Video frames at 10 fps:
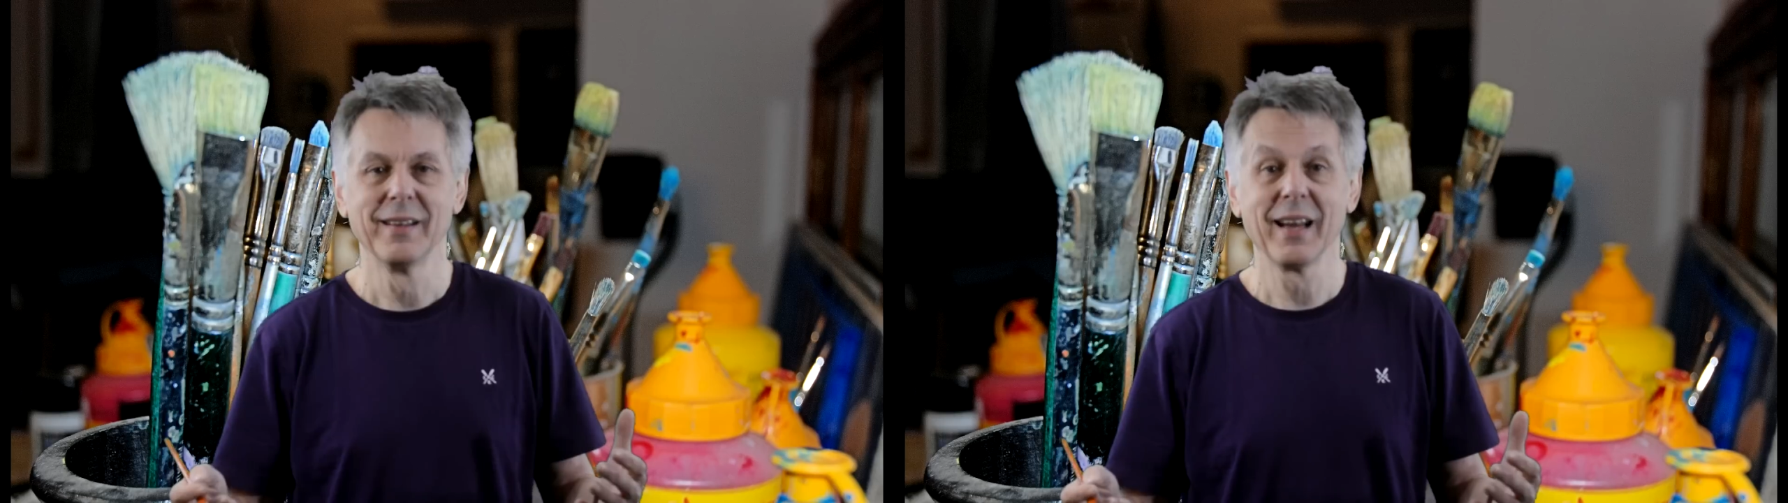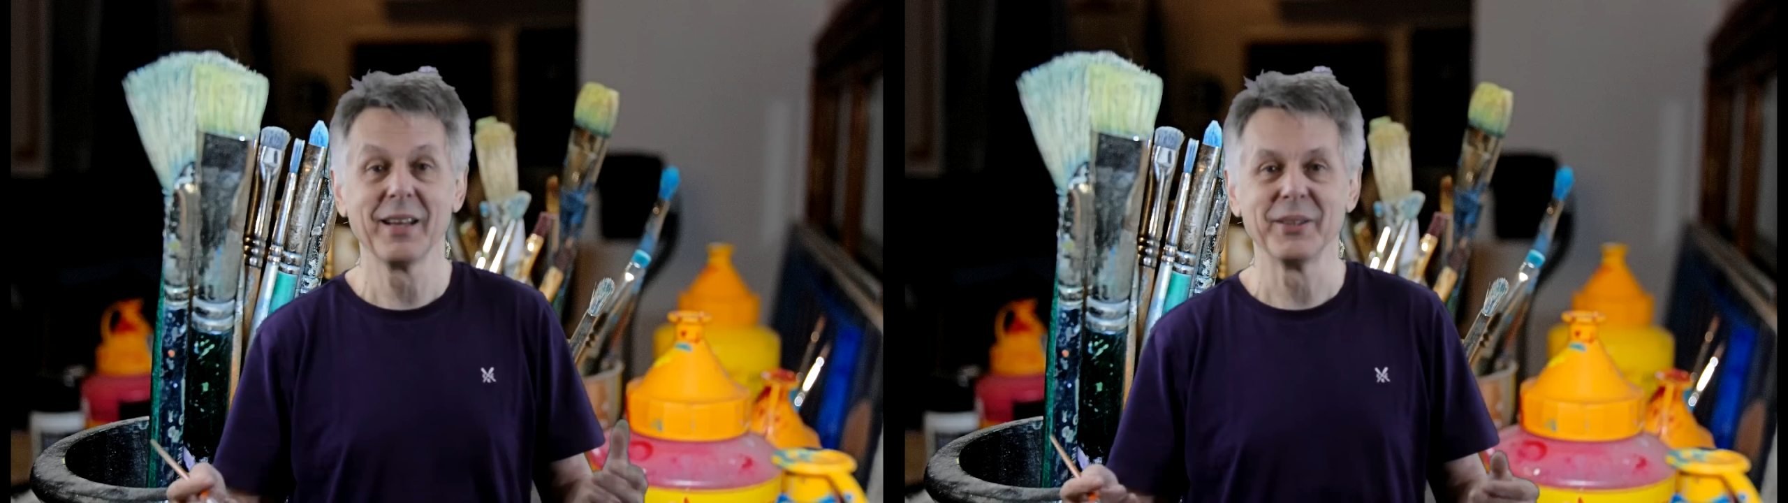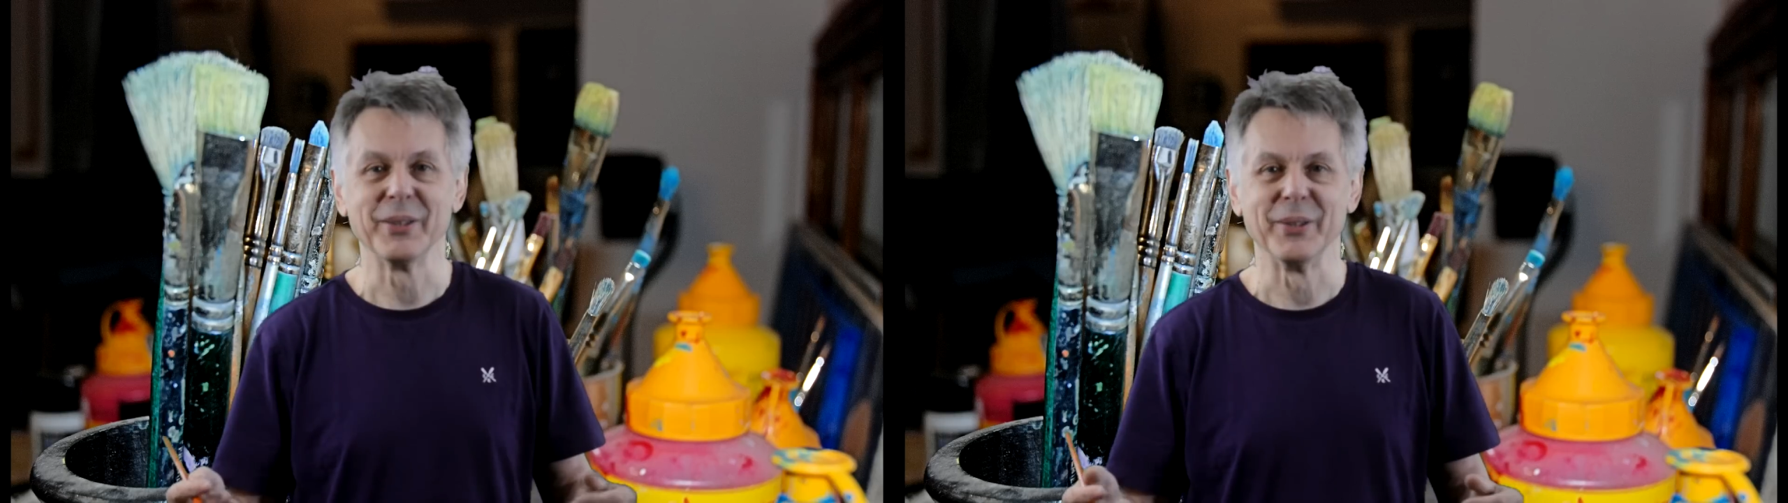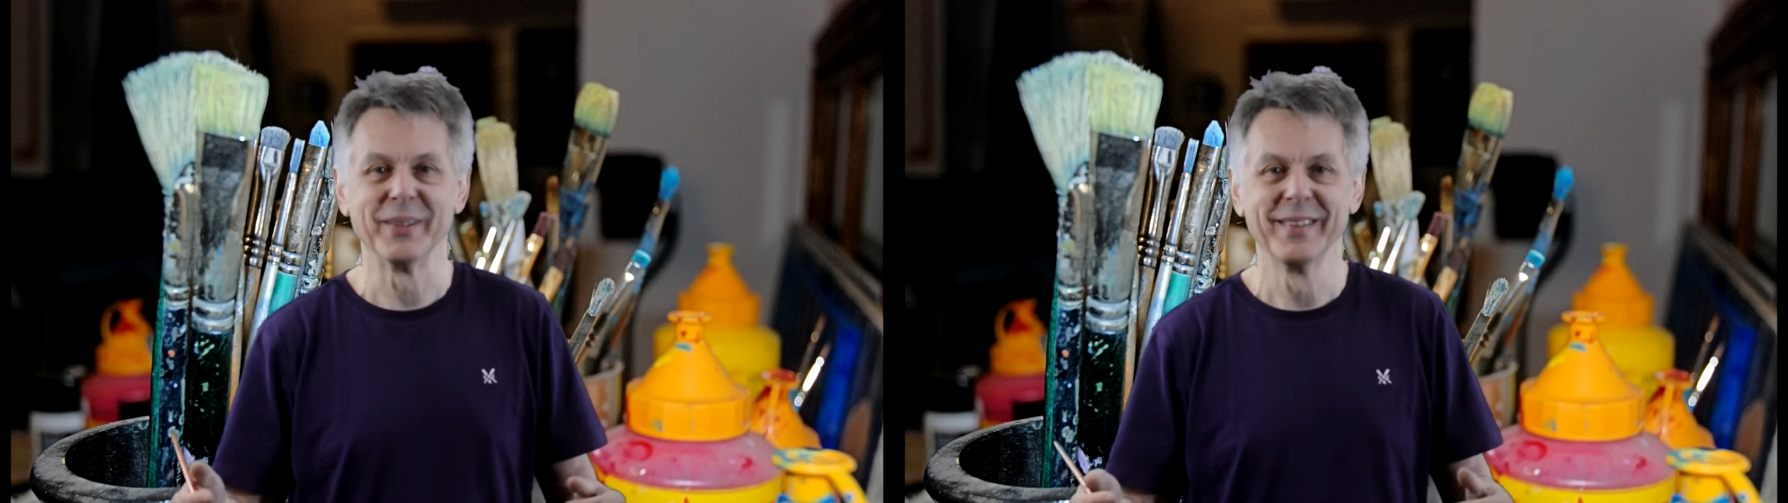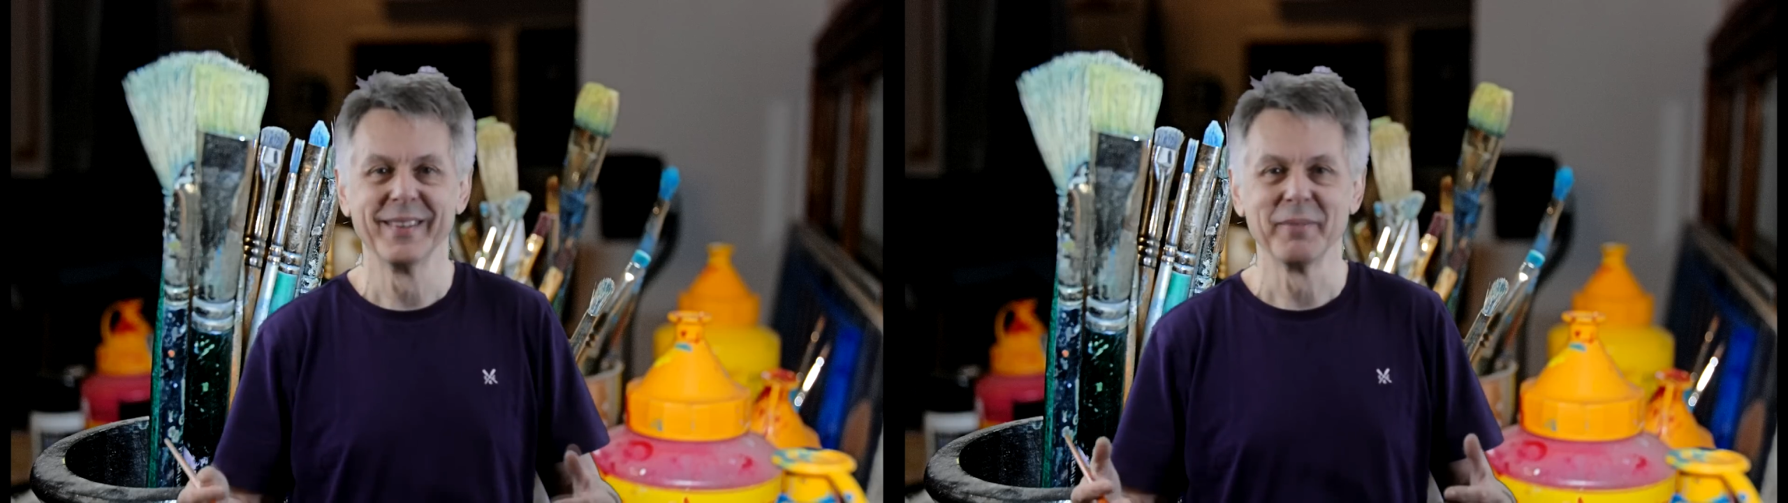Hello,
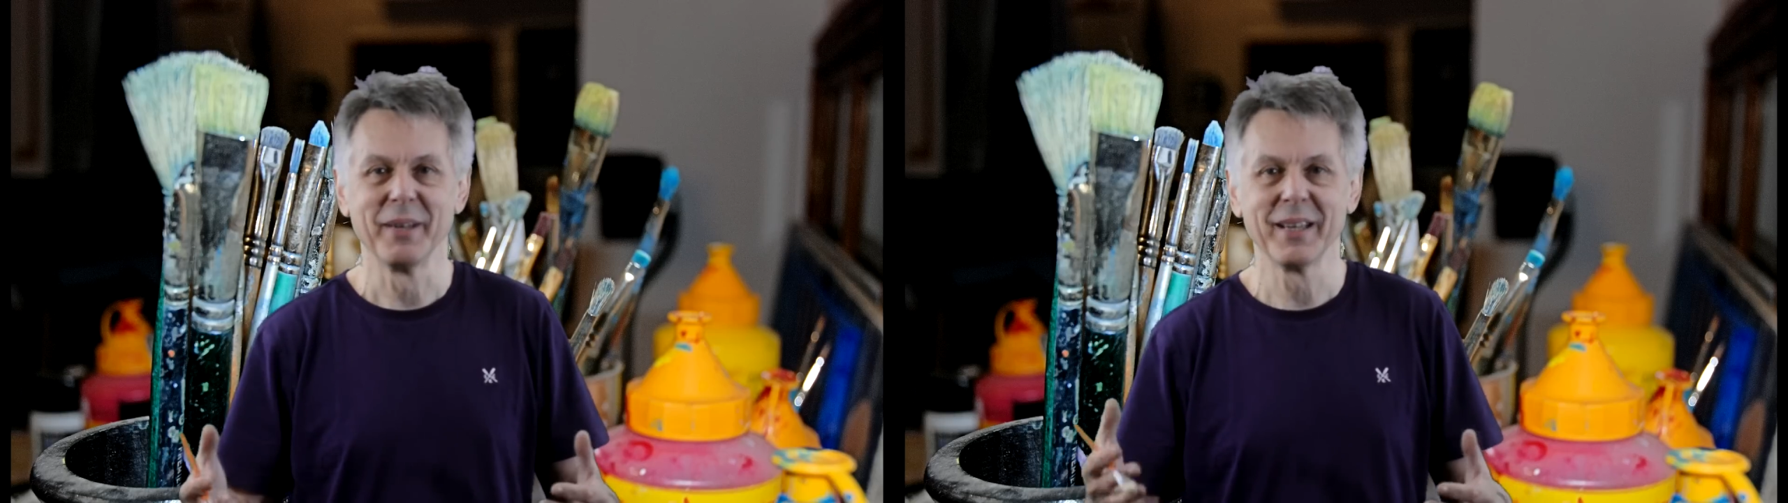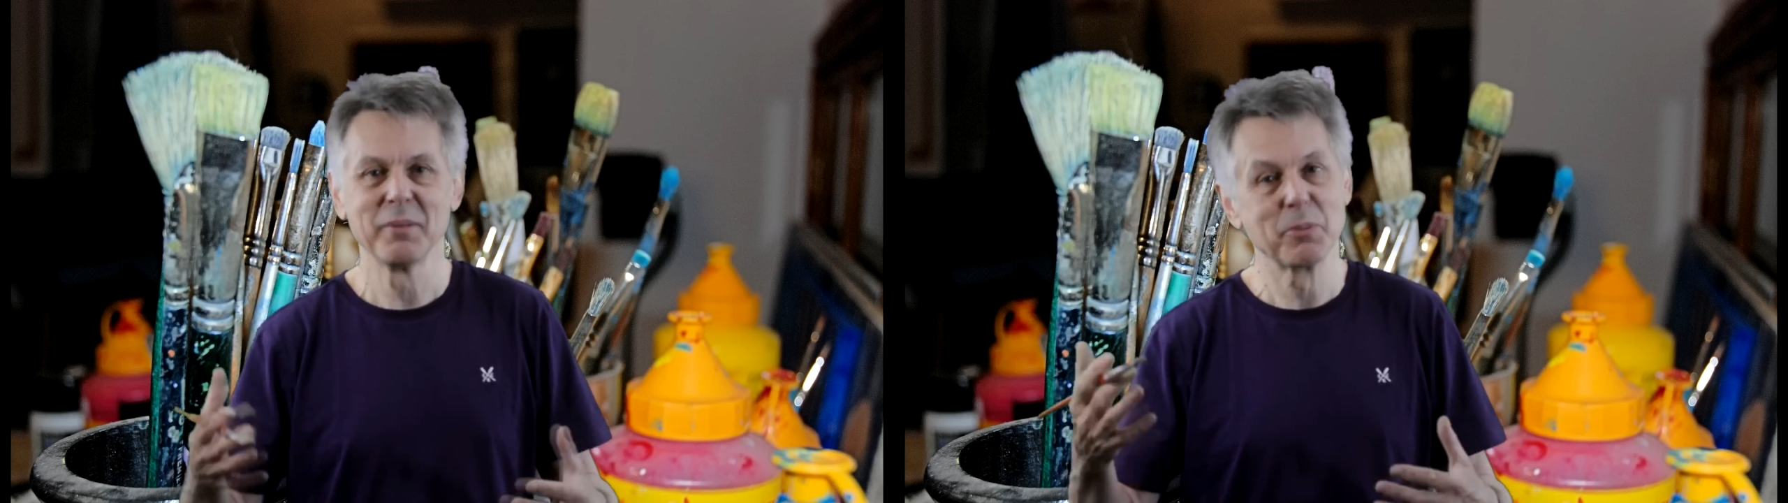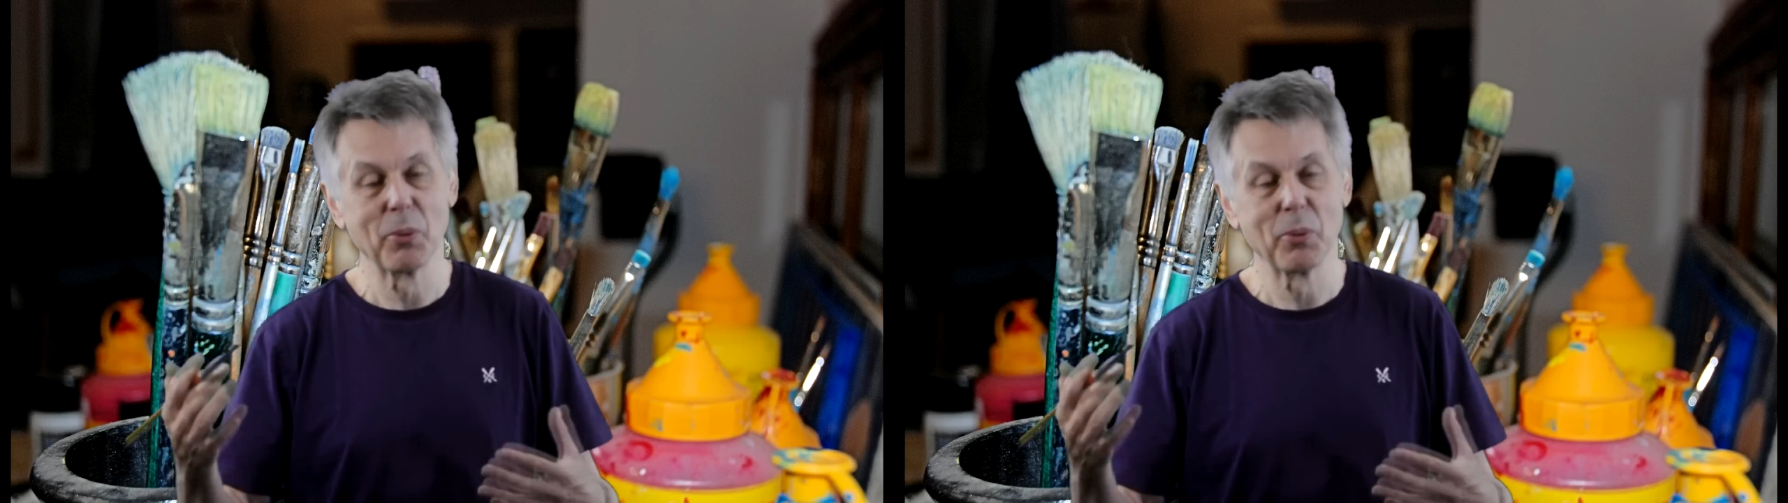my name is